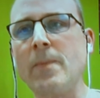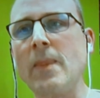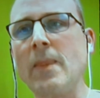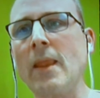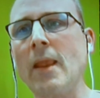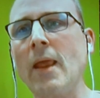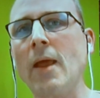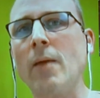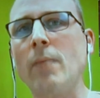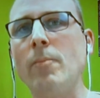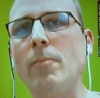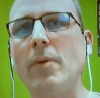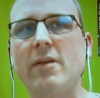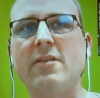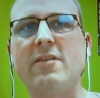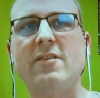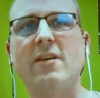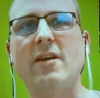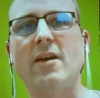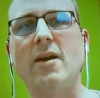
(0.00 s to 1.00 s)
But
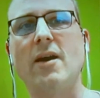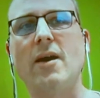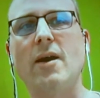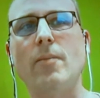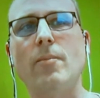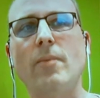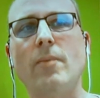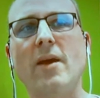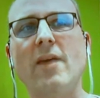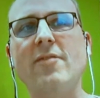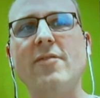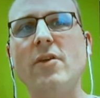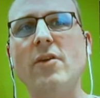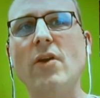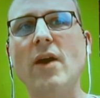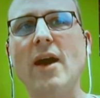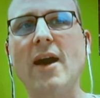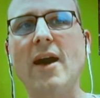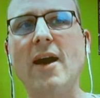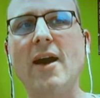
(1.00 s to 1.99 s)
um, if you
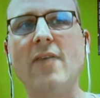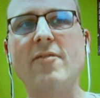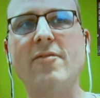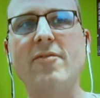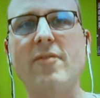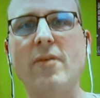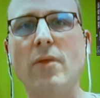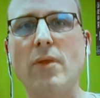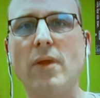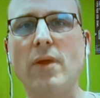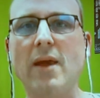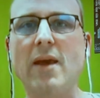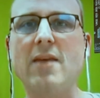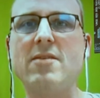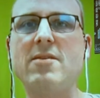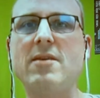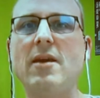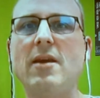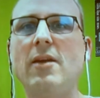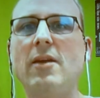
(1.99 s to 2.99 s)
have the
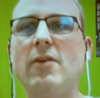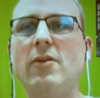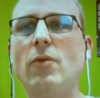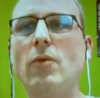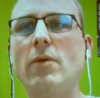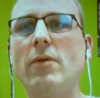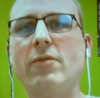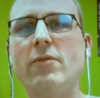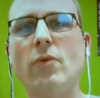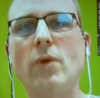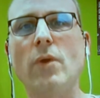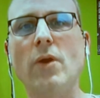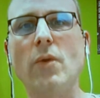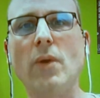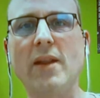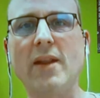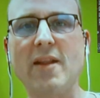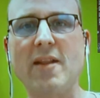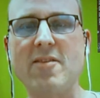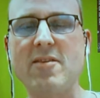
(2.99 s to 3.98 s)
ACA 1221
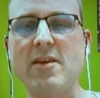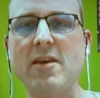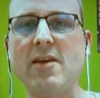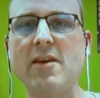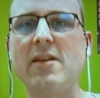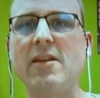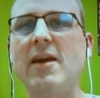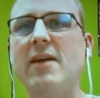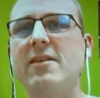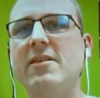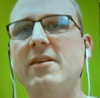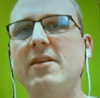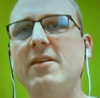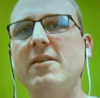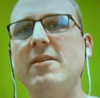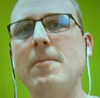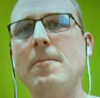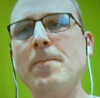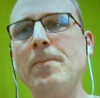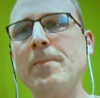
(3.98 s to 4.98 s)
LC connected,
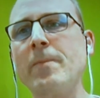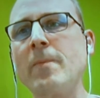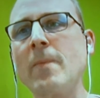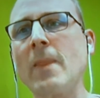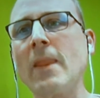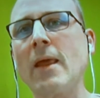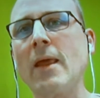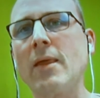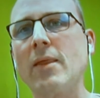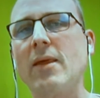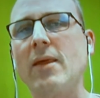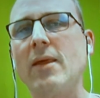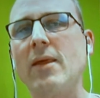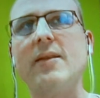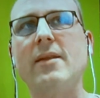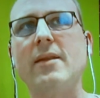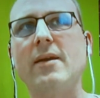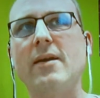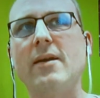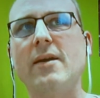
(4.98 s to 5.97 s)

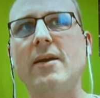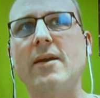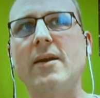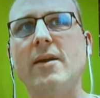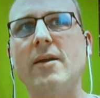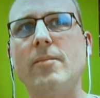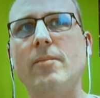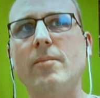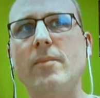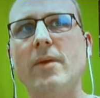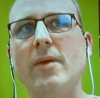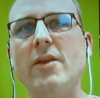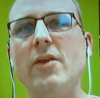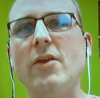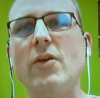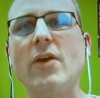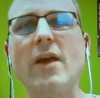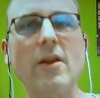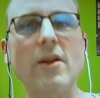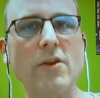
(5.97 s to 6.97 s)
then um, you
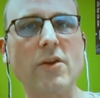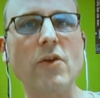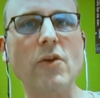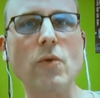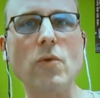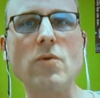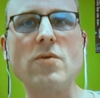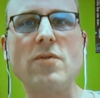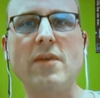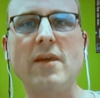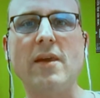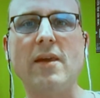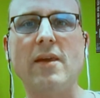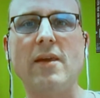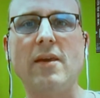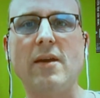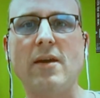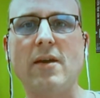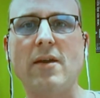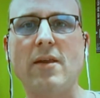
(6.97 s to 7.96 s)
cannot use
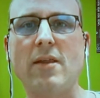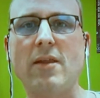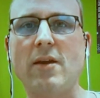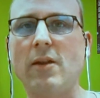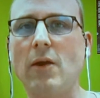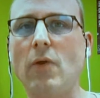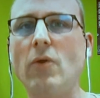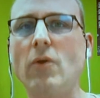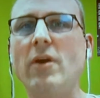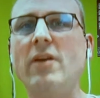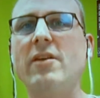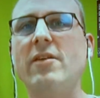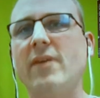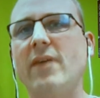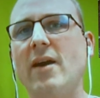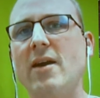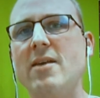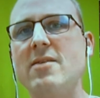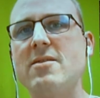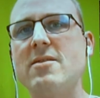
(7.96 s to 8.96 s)
the uh, the cloaking
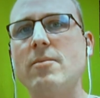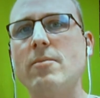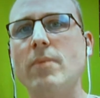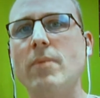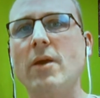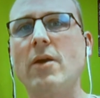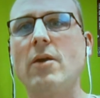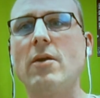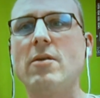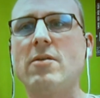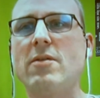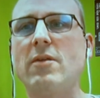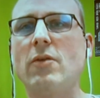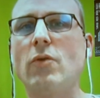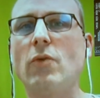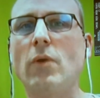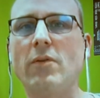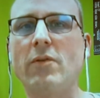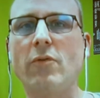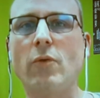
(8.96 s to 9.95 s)
device because the
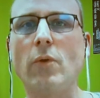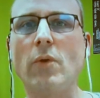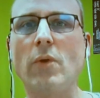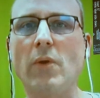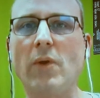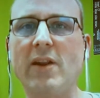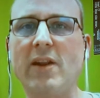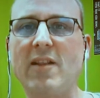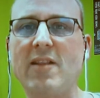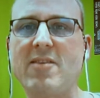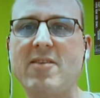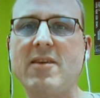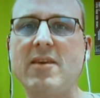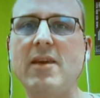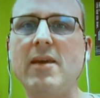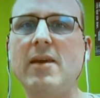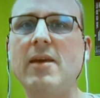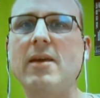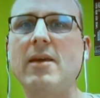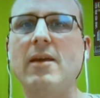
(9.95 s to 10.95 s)

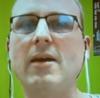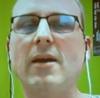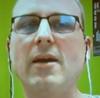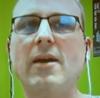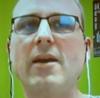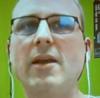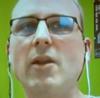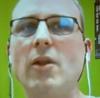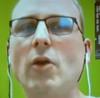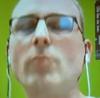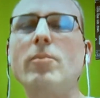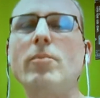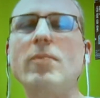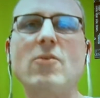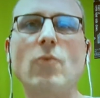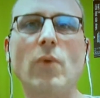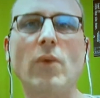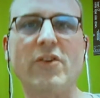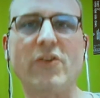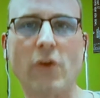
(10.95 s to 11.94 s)
1221LC uh, cannot be
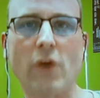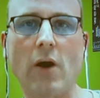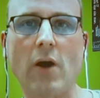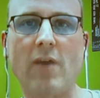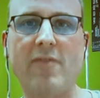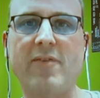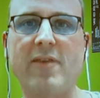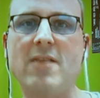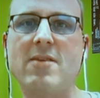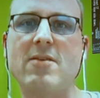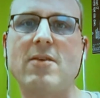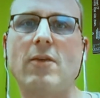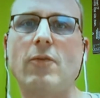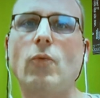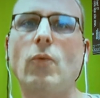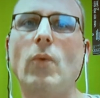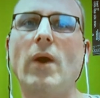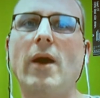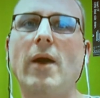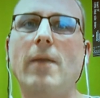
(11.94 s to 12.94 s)
switched off in
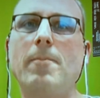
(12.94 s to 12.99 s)
software.